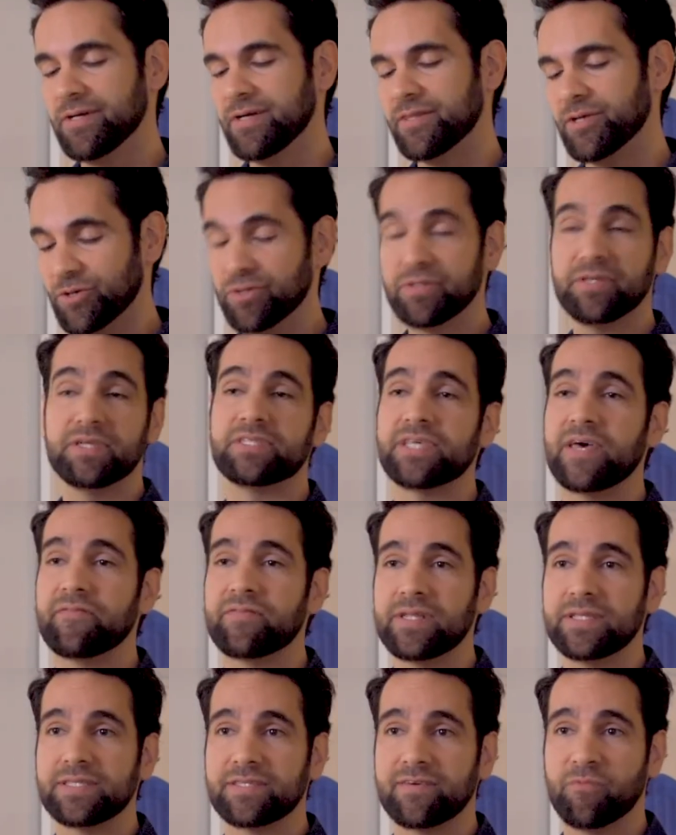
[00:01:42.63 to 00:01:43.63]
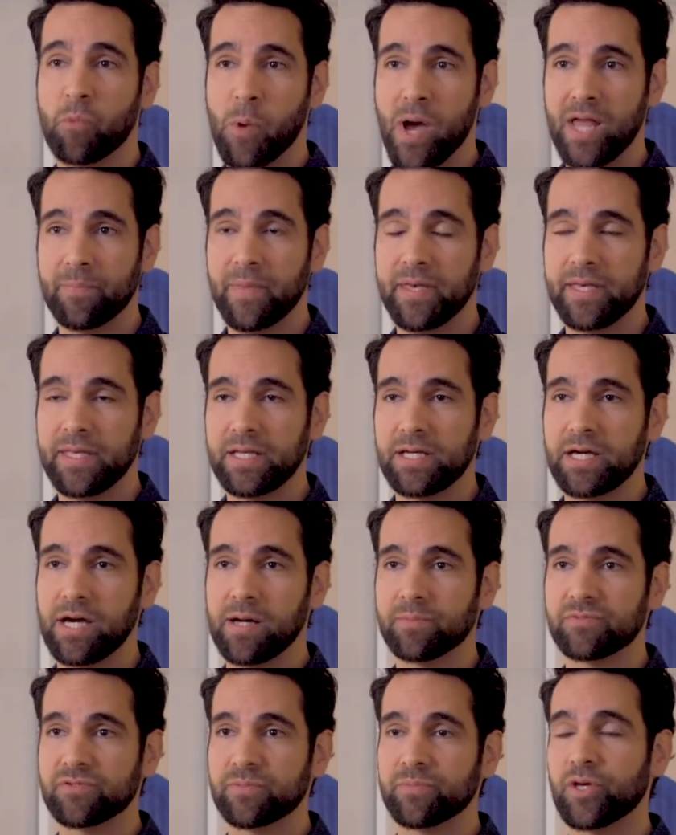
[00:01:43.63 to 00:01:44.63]
the earliest evidence of winemaking
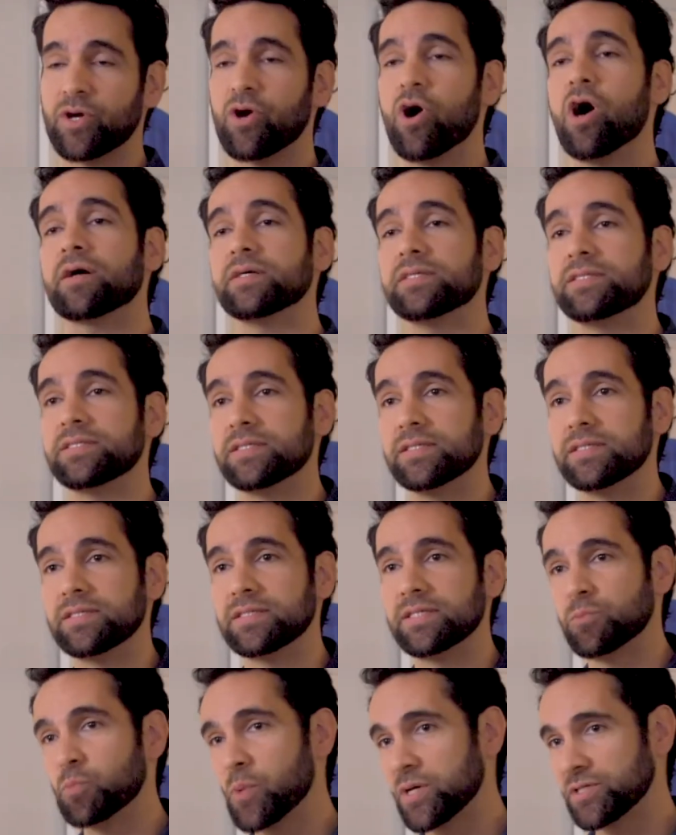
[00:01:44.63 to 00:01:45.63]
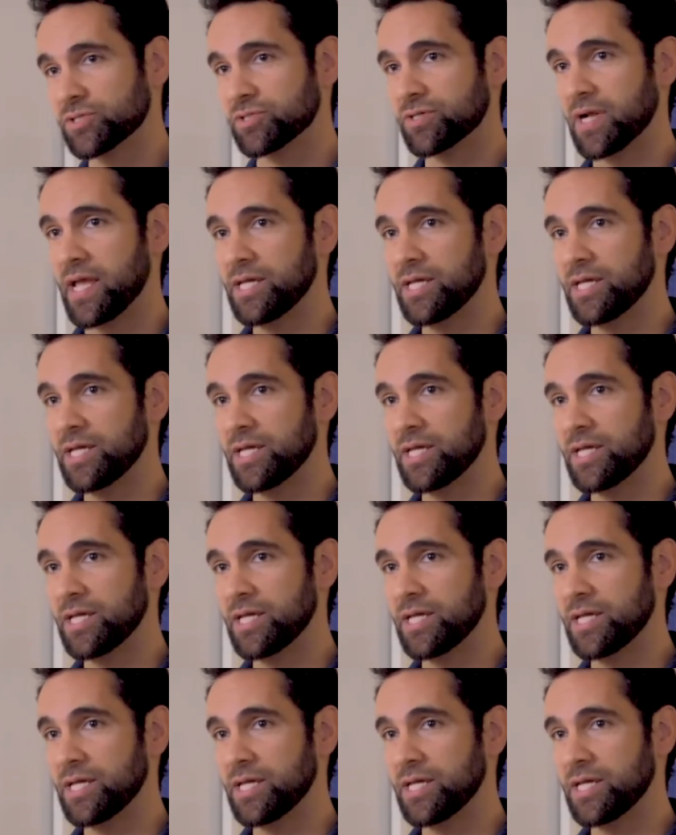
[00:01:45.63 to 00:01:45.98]
comes from the Caucasus in Western